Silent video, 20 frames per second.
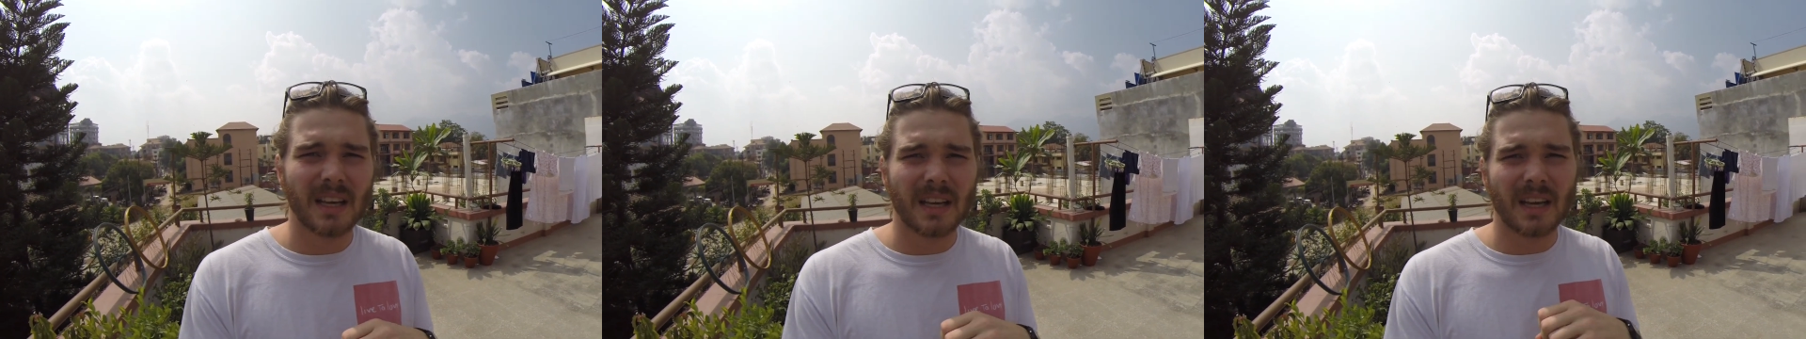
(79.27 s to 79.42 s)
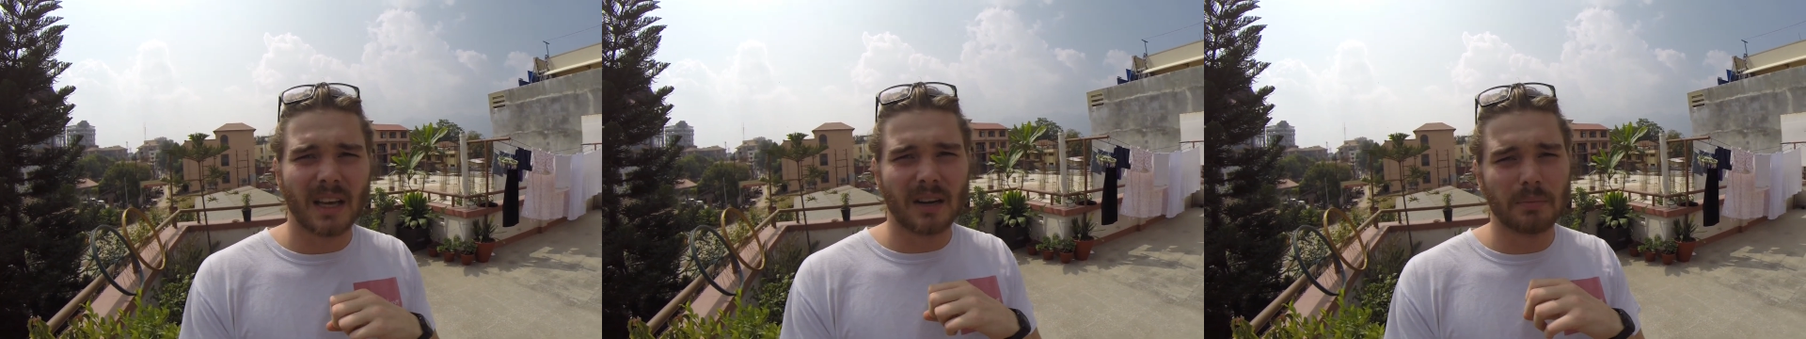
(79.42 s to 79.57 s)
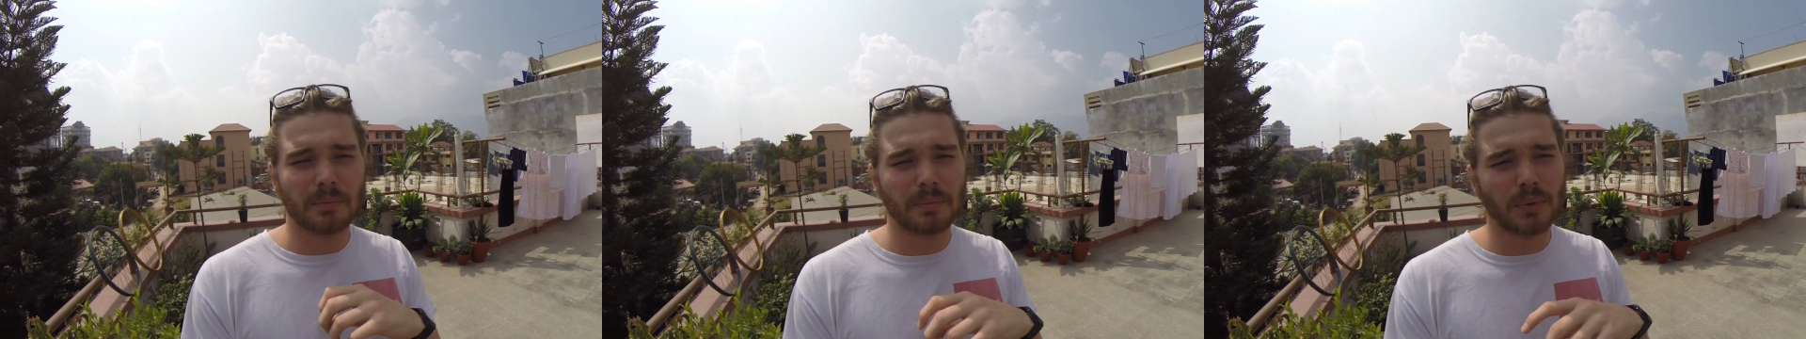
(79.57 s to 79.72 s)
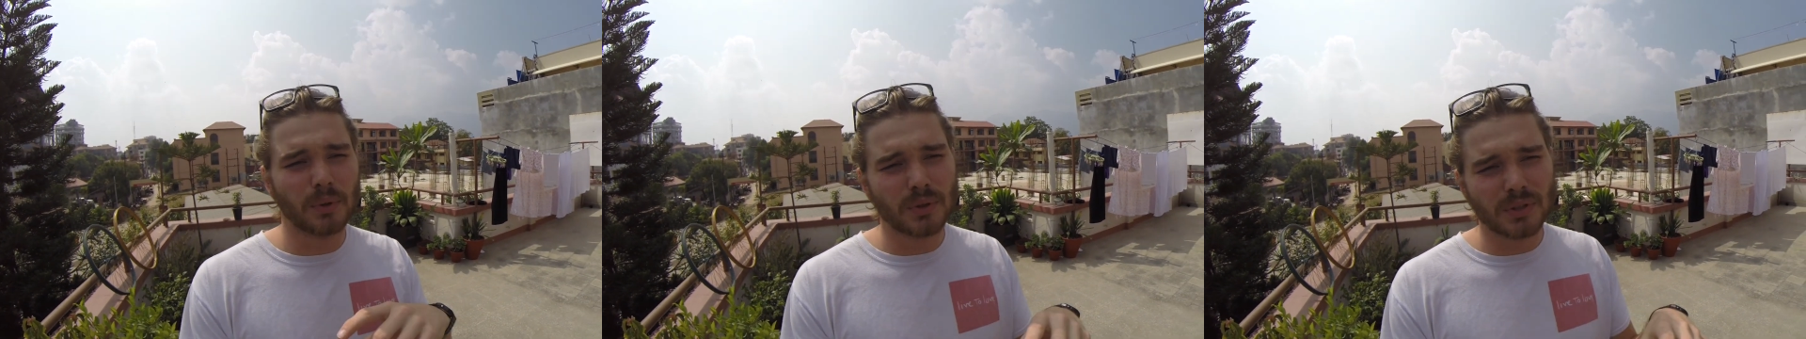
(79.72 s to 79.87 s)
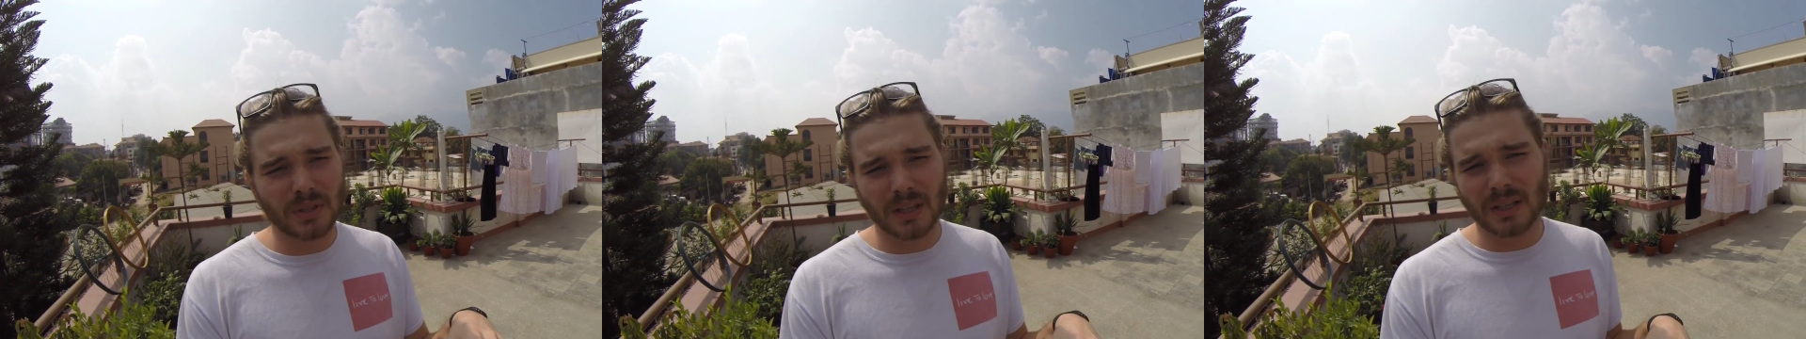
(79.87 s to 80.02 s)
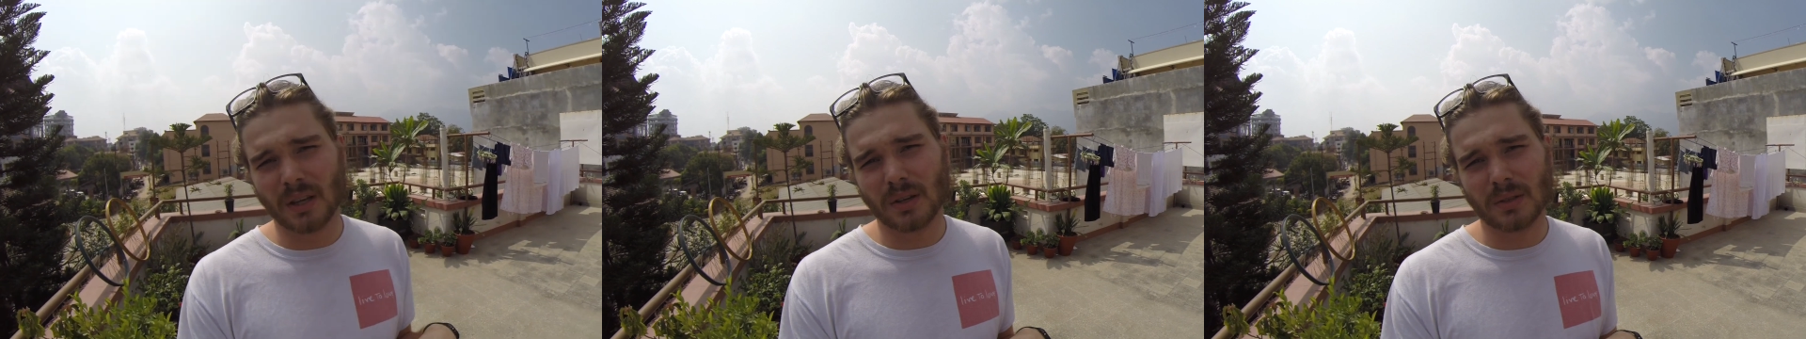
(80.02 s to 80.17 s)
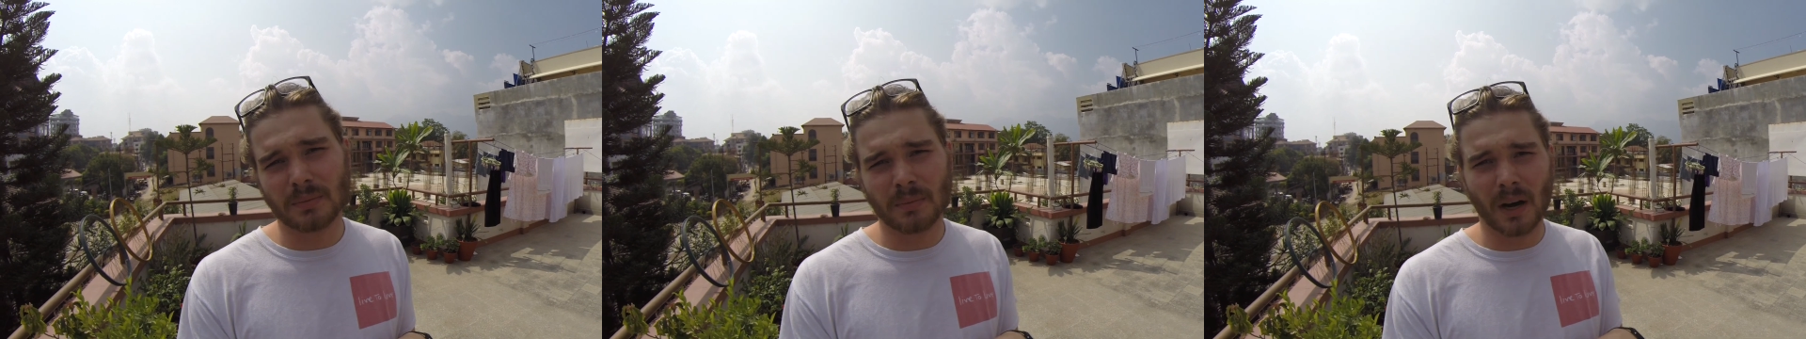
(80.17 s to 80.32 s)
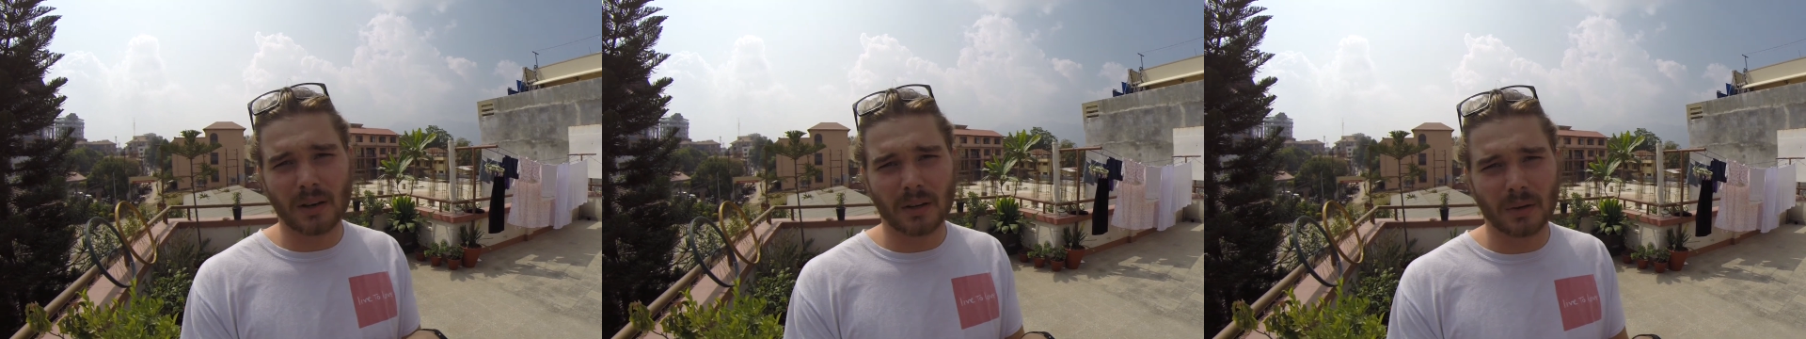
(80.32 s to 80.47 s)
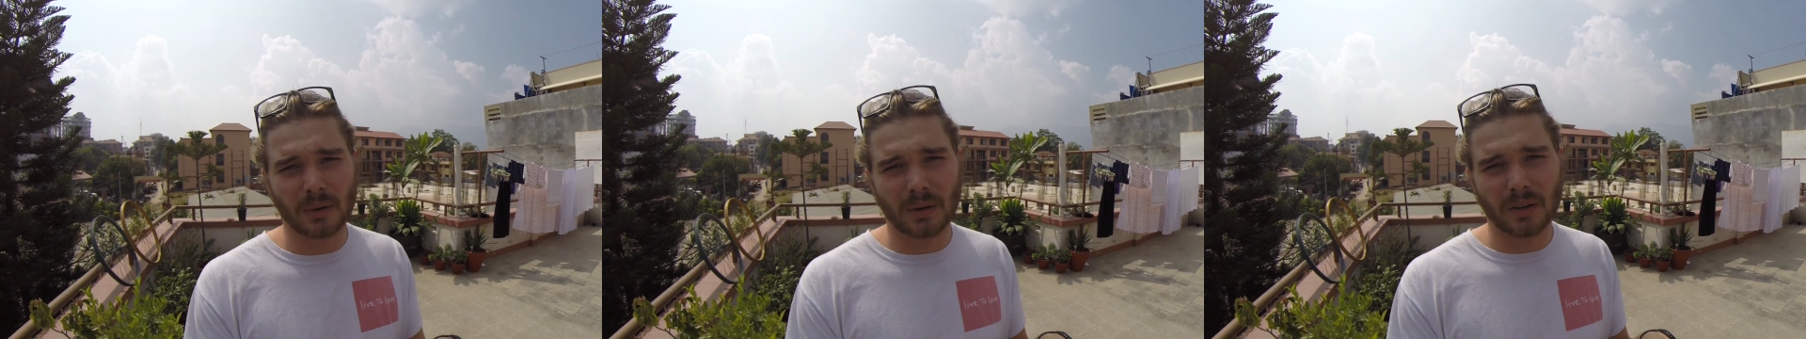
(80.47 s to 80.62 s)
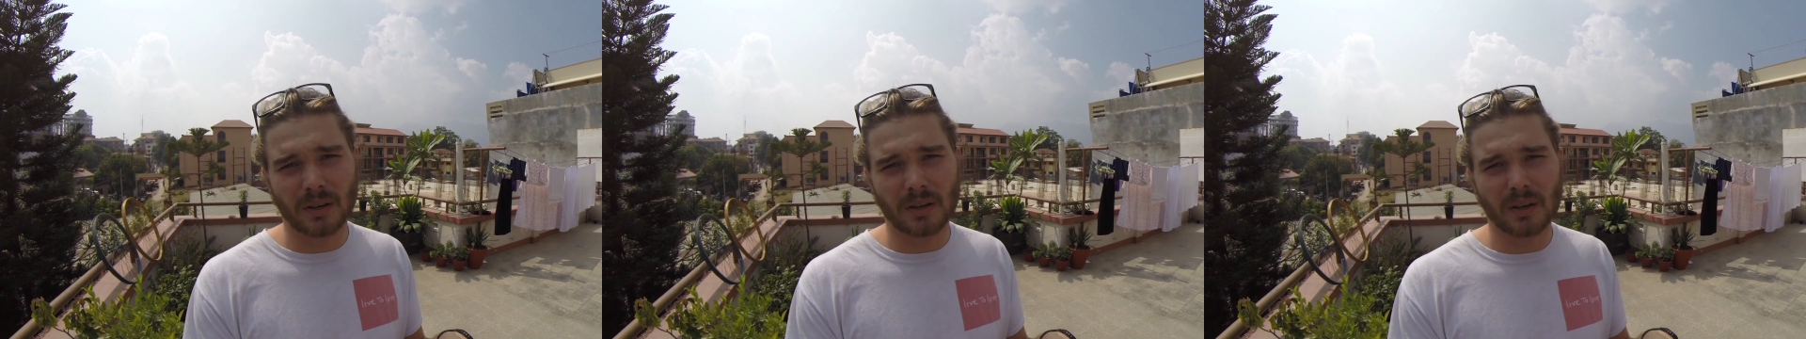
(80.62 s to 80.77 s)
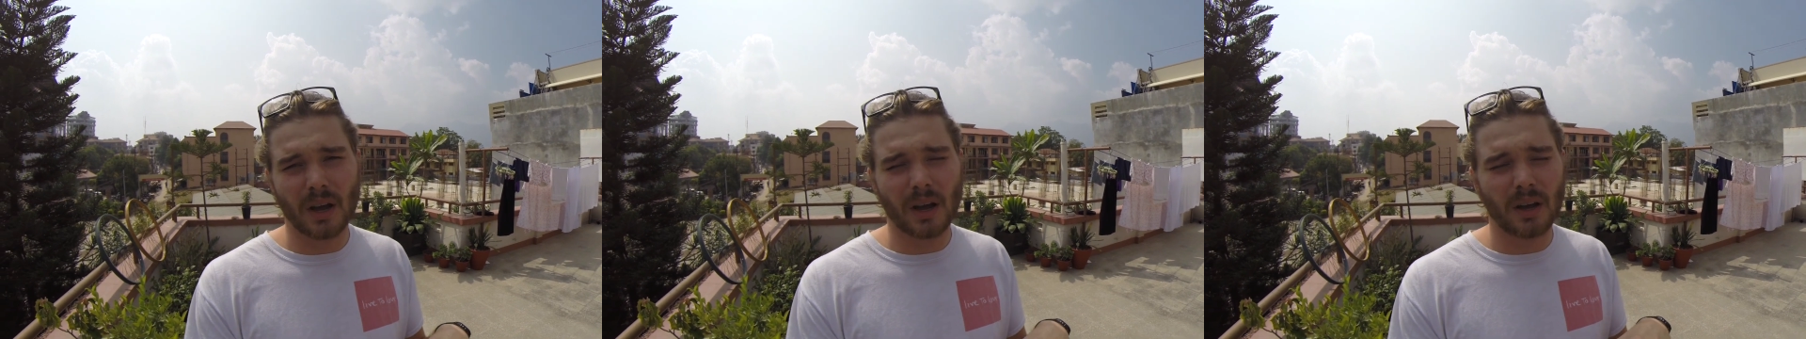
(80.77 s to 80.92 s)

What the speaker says: kind of boosting those micro